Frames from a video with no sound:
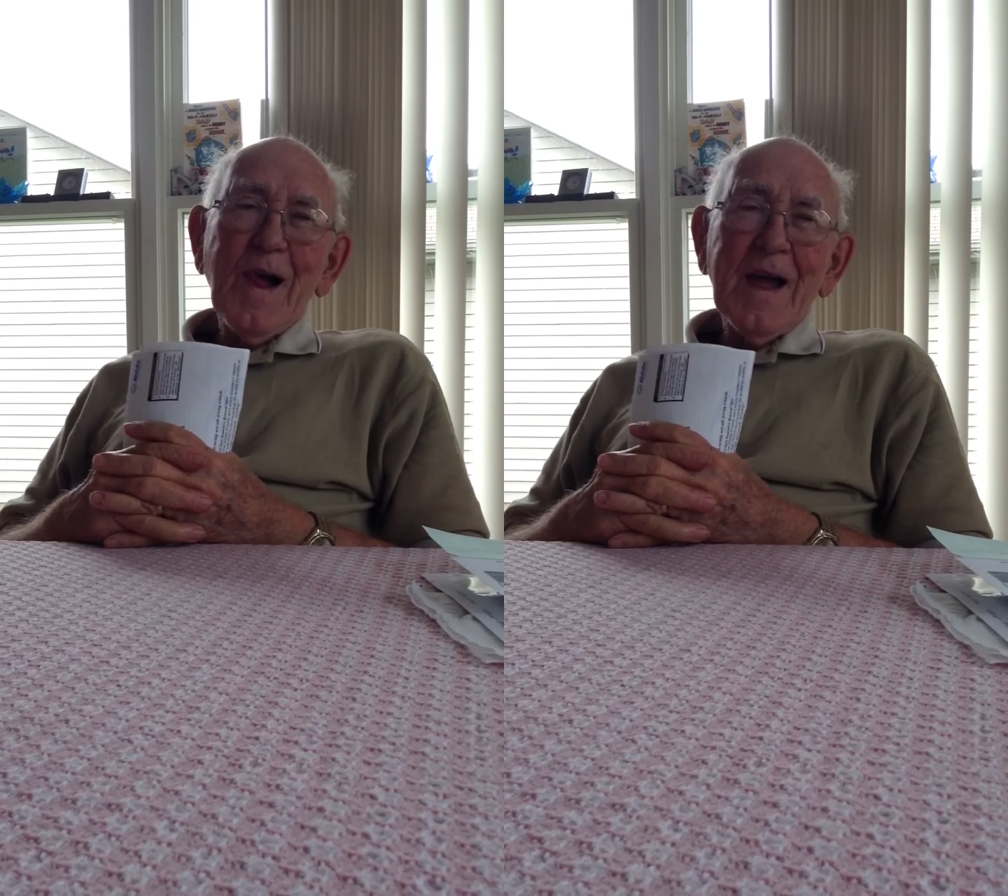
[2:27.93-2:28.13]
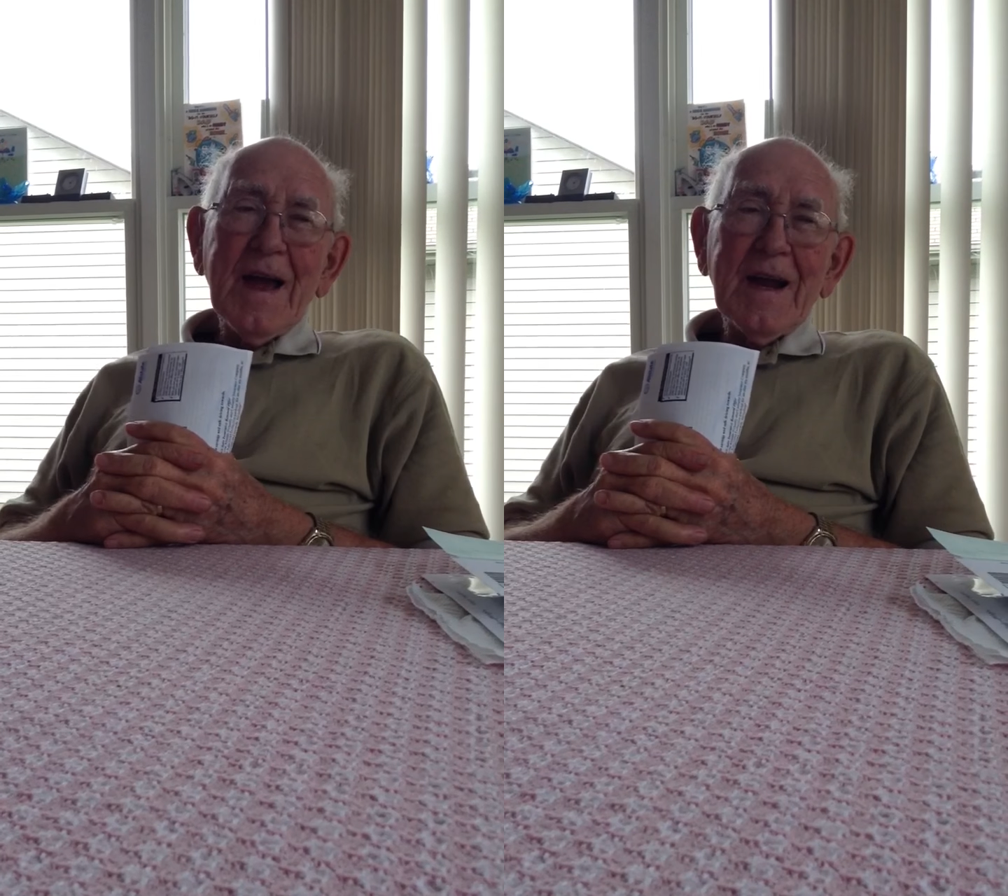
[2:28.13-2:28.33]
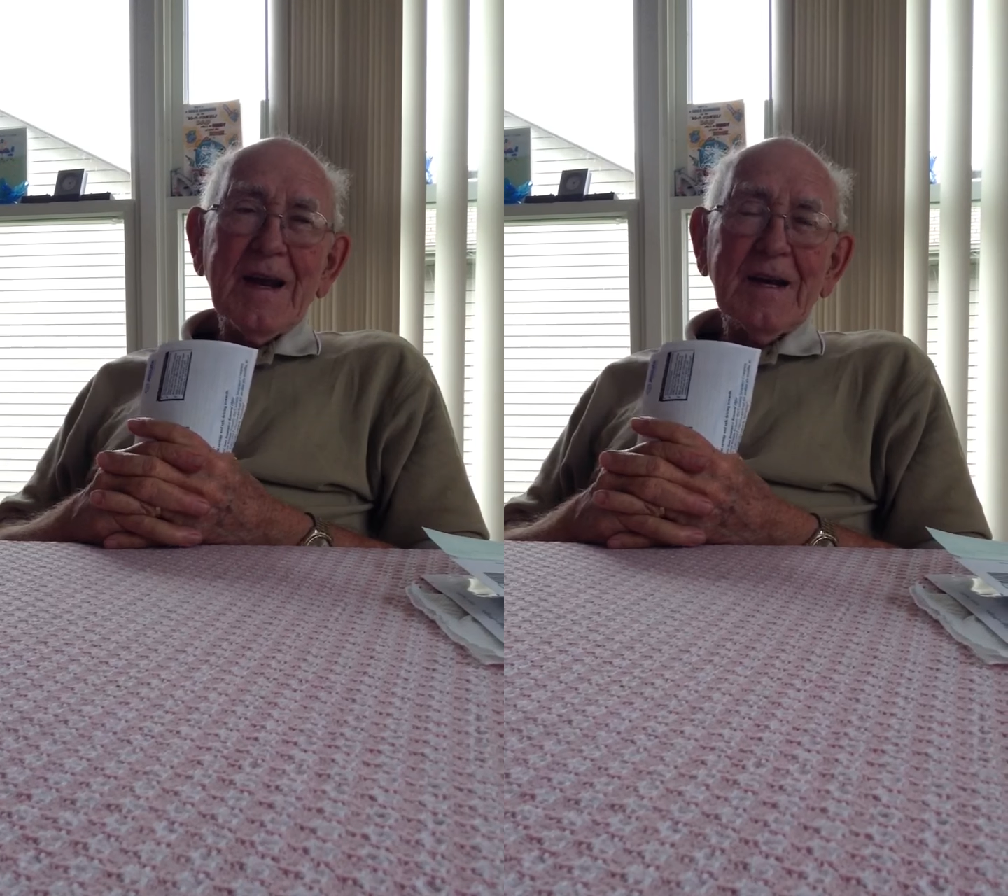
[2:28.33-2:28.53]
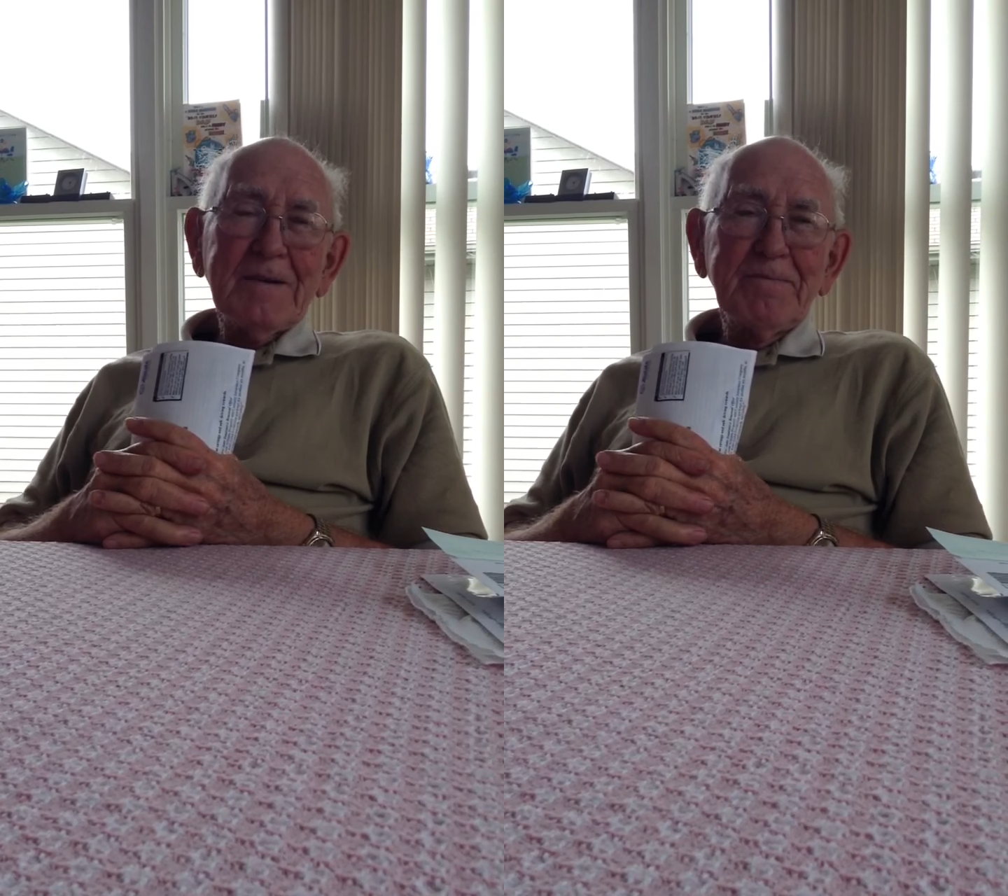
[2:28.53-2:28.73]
And